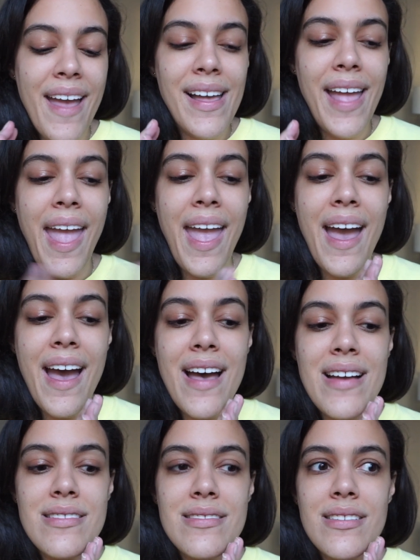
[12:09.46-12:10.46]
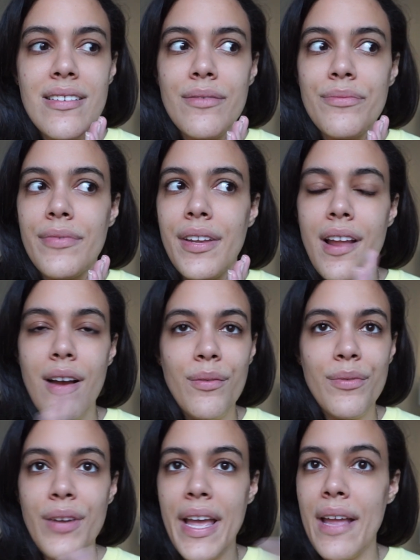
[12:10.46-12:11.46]
and you know,
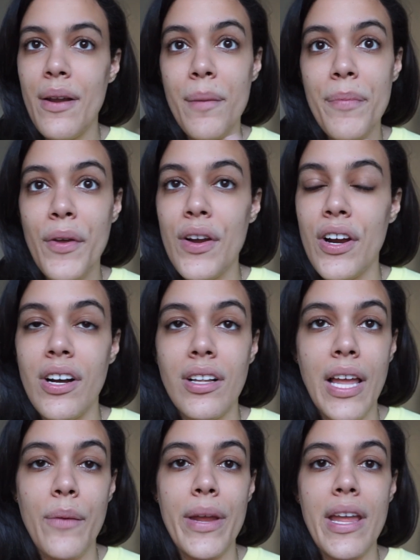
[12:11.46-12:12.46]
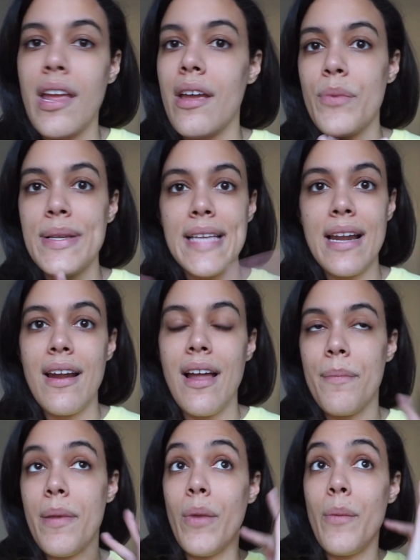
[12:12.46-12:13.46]
hit up the girl, like we set it
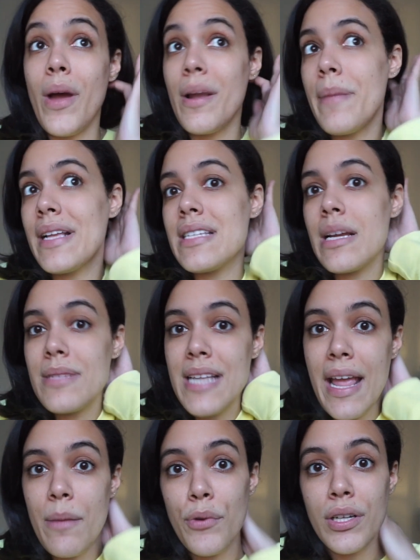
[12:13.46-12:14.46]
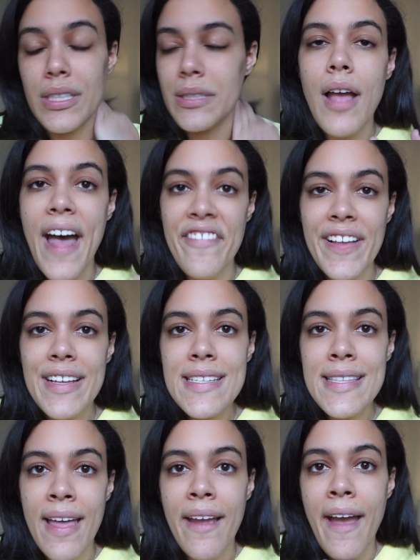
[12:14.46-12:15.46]
up and we went and picked it up today in Brooklyn.
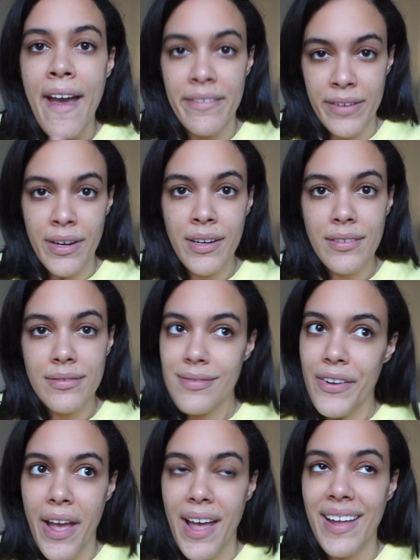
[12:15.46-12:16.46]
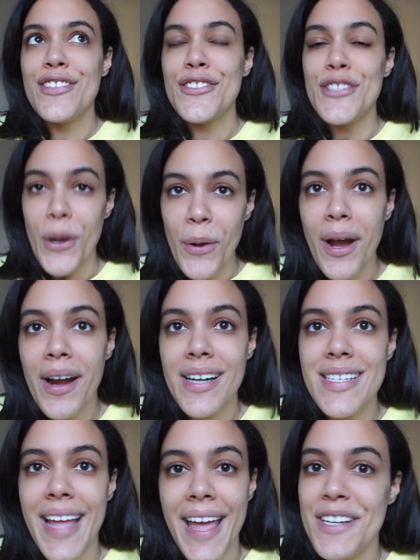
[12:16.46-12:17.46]
Heaviest thing ever. Okay, so
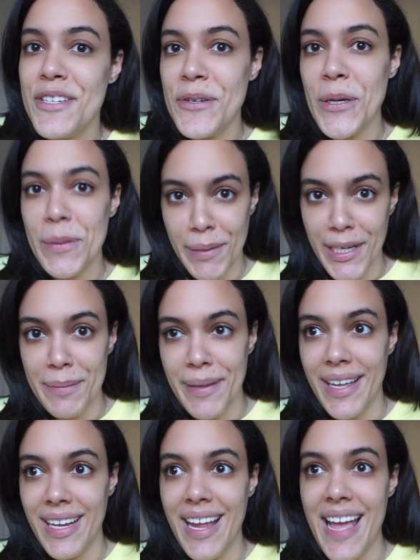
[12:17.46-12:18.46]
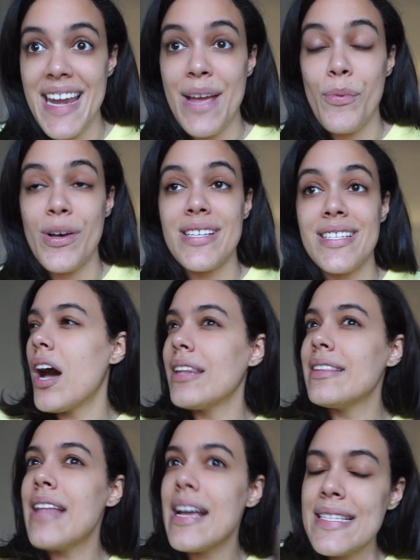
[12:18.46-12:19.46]
hard to get into our apartment, and it was
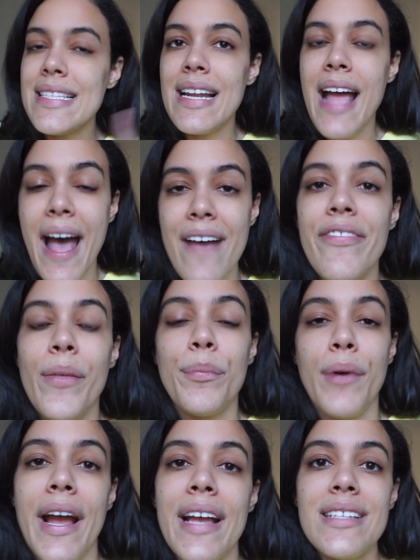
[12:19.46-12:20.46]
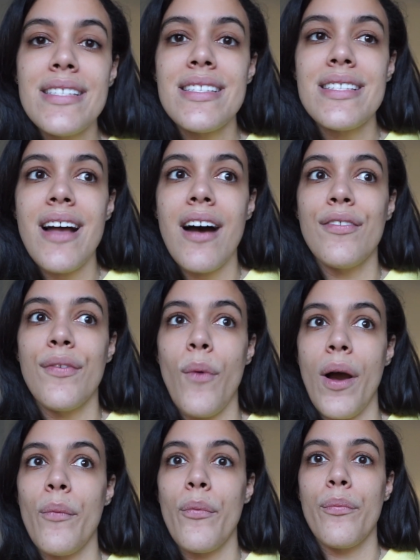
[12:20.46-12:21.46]
less than half the price of
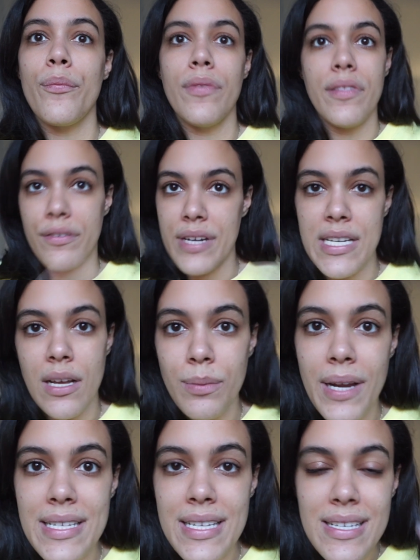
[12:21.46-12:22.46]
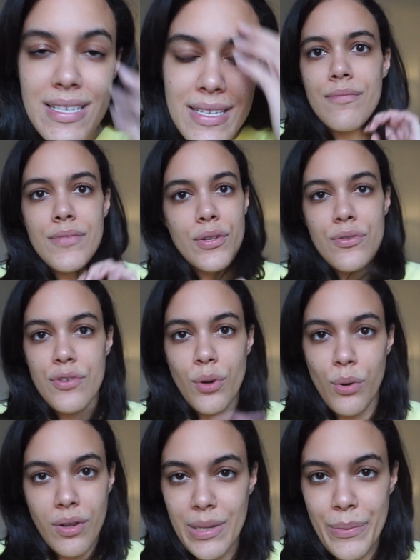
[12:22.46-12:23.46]
what the retail price is, so
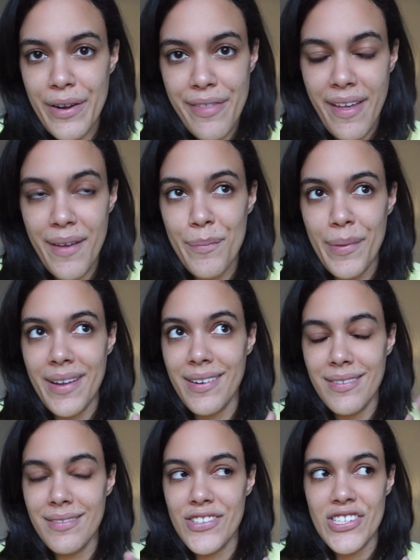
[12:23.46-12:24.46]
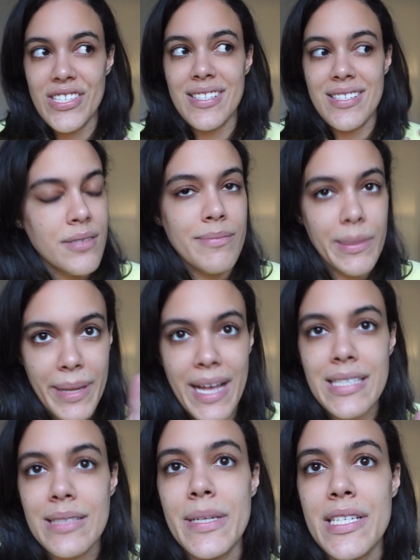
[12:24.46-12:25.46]
totally worth it. But just maybe
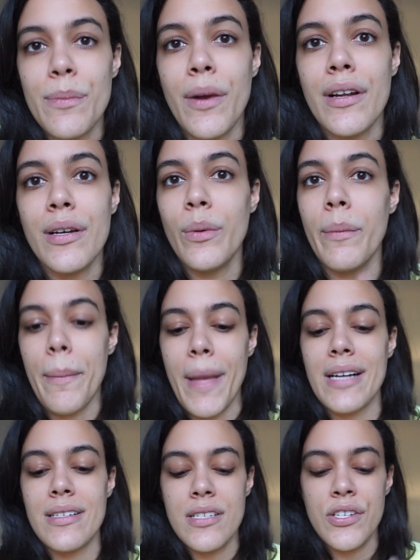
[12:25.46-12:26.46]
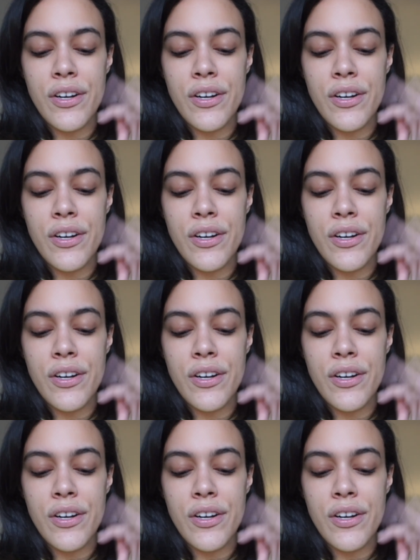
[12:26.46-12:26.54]
ask me tomorrow when my back doesn't hurt